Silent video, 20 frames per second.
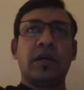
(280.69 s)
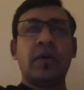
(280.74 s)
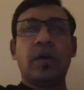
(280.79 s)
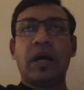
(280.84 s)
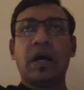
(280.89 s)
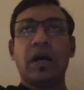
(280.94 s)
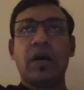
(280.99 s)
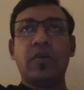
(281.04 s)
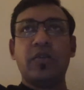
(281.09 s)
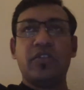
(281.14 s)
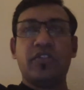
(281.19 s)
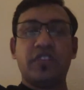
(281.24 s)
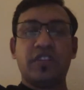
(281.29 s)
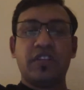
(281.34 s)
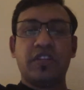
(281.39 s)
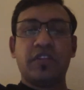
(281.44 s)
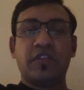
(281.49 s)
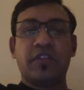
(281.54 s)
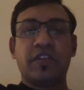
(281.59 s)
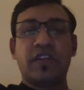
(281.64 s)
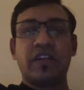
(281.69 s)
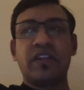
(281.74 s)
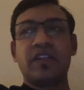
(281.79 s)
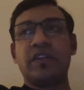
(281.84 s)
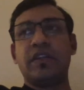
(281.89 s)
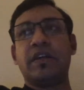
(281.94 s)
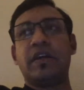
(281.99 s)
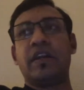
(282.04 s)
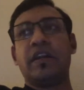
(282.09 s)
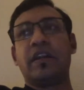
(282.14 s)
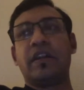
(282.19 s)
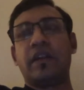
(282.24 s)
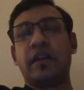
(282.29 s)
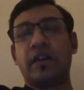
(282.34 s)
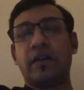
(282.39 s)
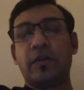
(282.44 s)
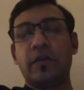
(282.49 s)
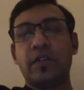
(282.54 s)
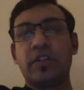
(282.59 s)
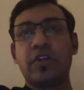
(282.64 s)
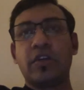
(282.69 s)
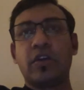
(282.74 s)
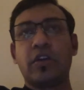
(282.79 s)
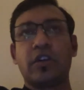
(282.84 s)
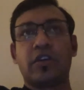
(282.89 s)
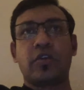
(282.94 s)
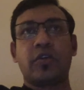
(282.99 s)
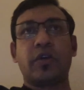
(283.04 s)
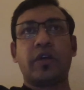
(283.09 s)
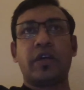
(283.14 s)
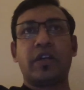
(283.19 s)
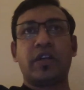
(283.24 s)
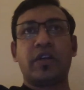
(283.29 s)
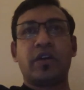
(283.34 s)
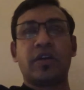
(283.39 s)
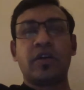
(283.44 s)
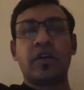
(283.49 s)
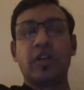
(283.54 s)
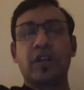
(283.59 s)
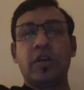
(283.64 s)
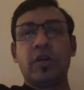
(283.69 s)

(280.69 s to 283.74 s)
How is it different than with altcoin, or